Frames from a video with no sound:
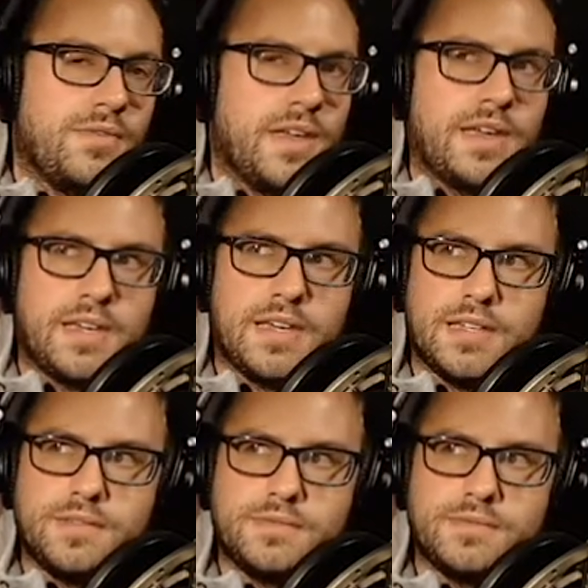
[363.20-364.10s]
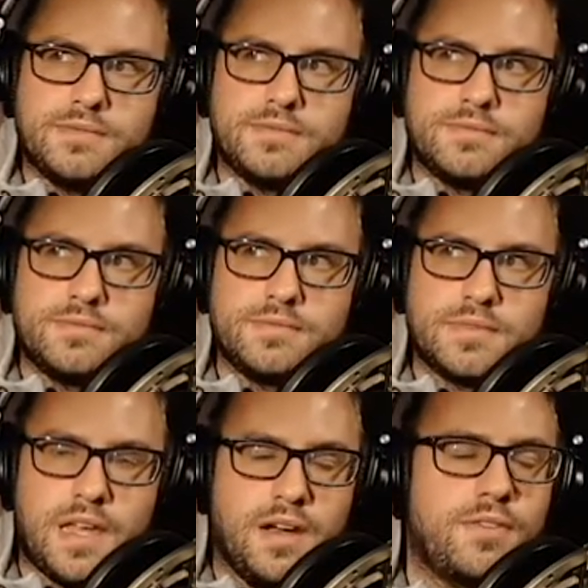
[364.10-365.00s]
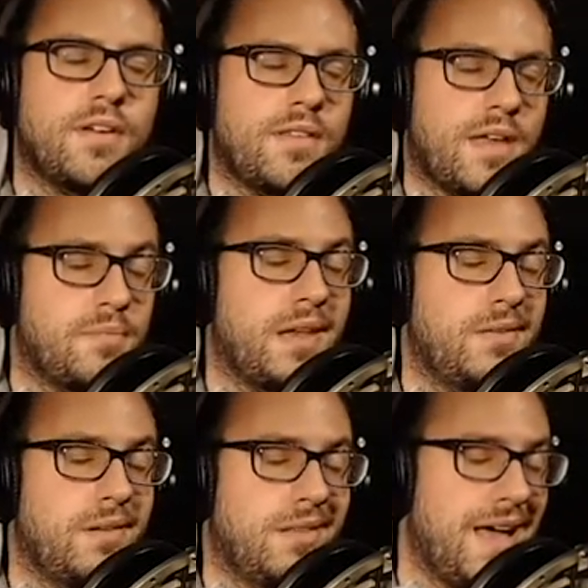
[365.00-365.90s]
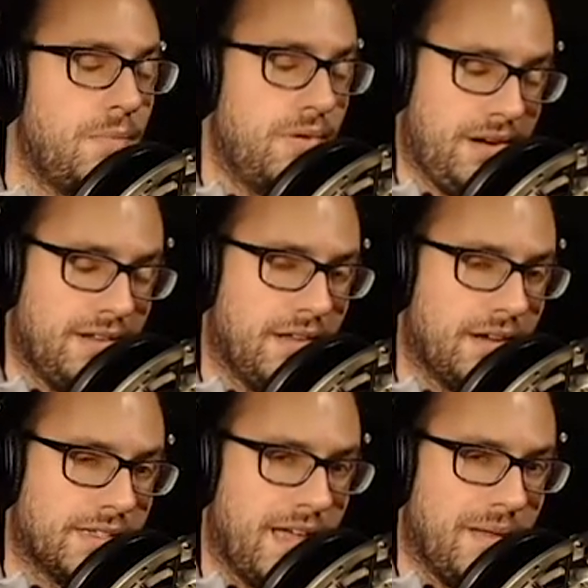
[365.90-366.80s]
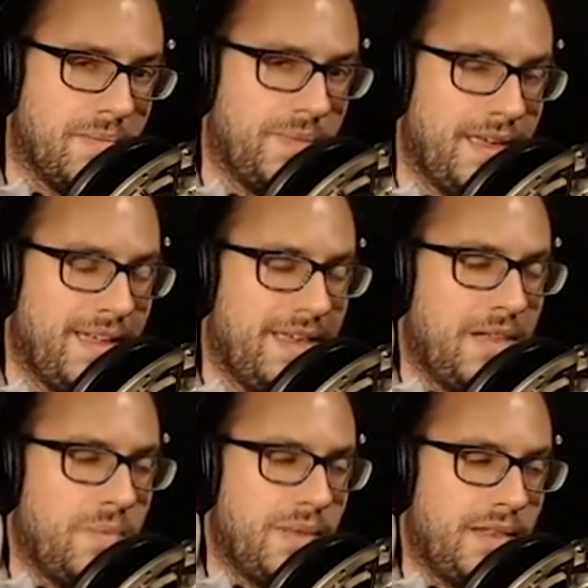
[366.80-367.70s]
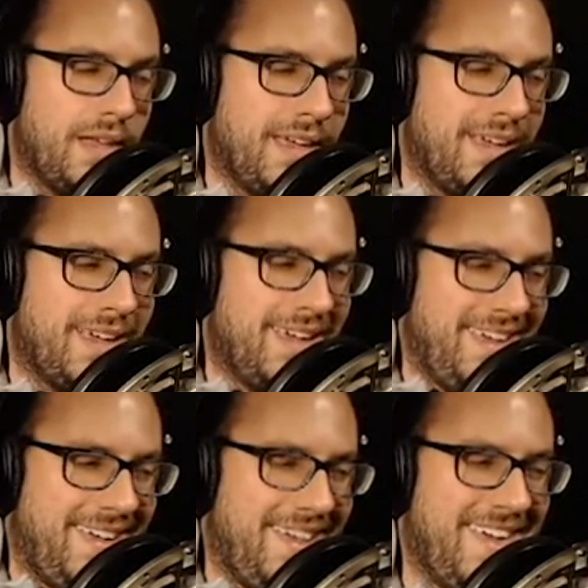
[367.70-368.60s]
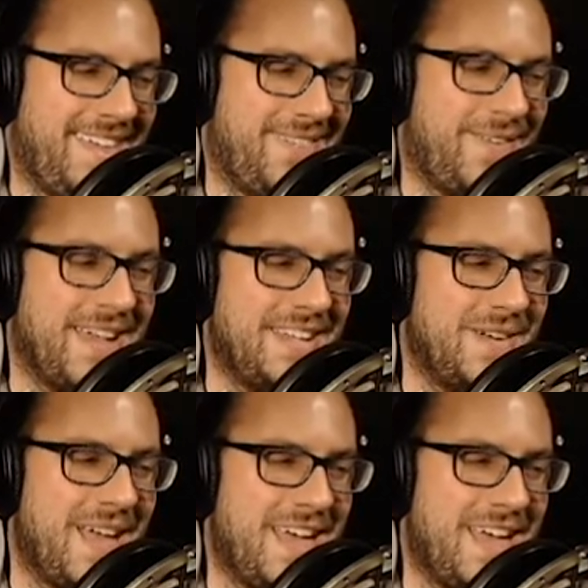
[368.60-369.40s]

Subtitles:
like, I don't know if you have, like, been to a library in a long time, but, like, when you